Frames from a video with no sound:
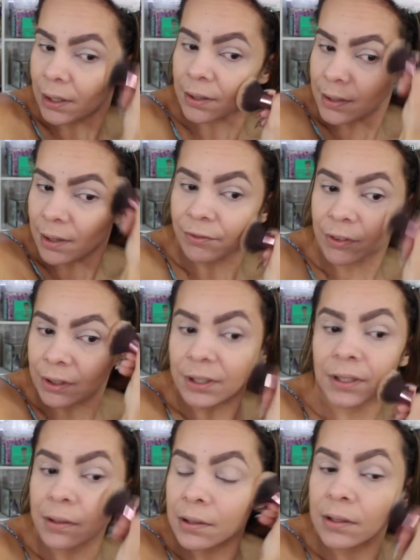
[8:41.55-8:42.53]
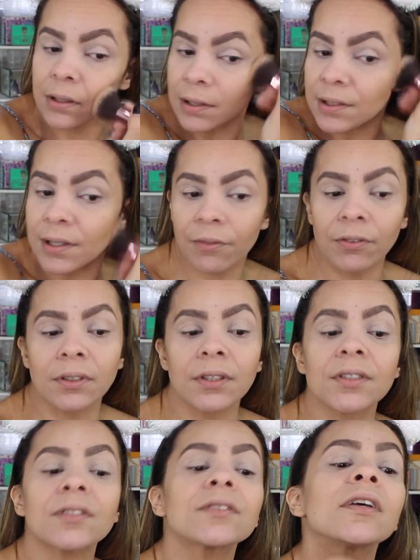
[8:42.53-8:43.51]
it
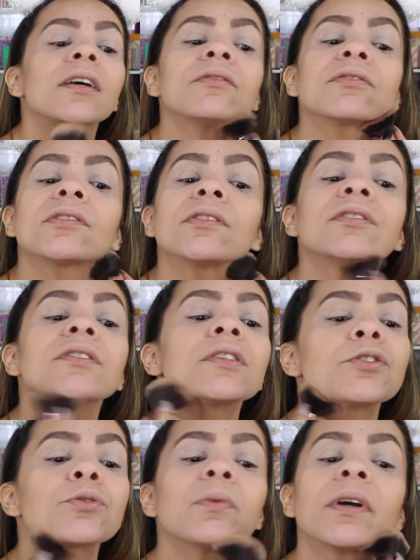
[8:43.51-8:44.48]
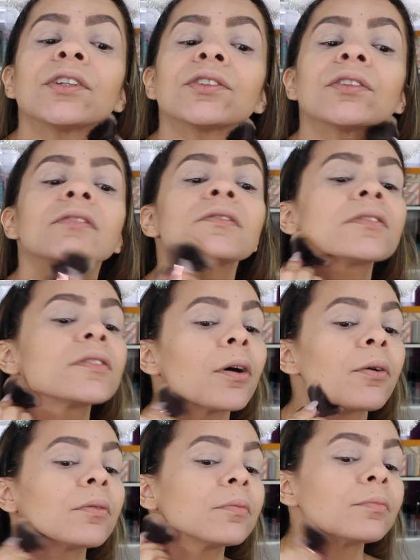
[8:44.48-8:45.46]
definitely saves the situation.
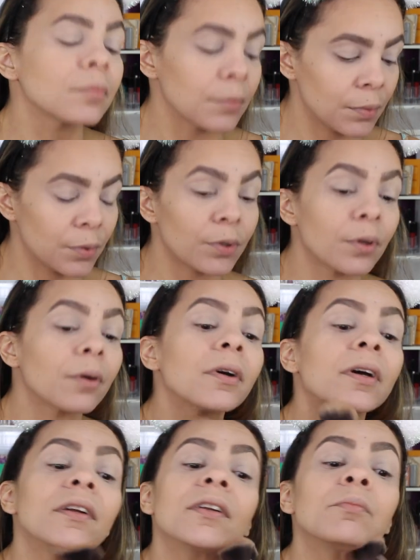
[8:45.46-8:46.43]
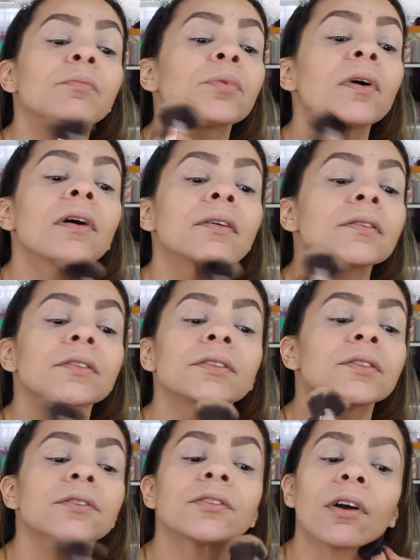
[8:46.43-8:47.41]
So go ahead and
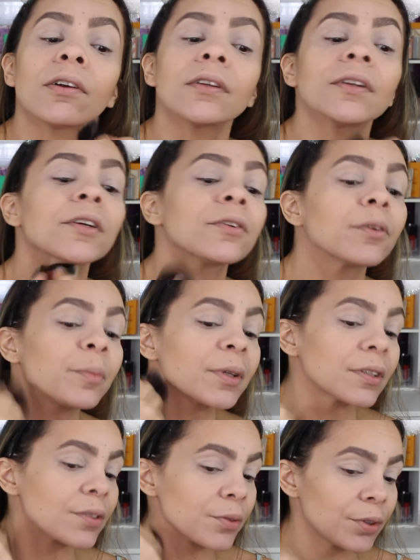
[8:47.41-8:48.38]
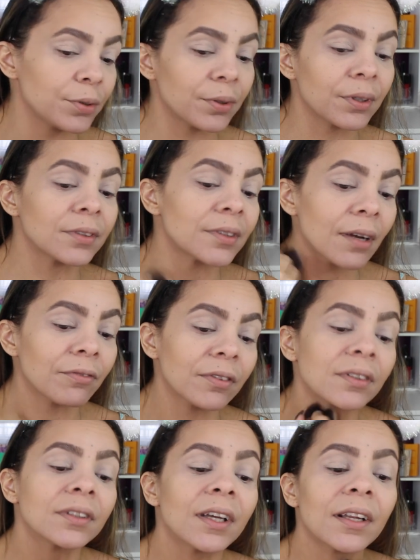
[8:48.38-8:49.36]
bronze, start little, because you could
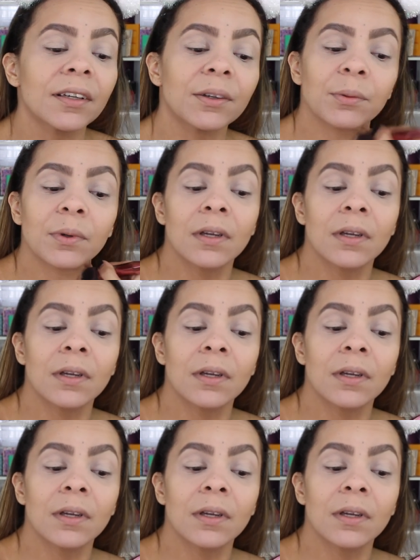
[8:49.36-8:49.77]
definitely get it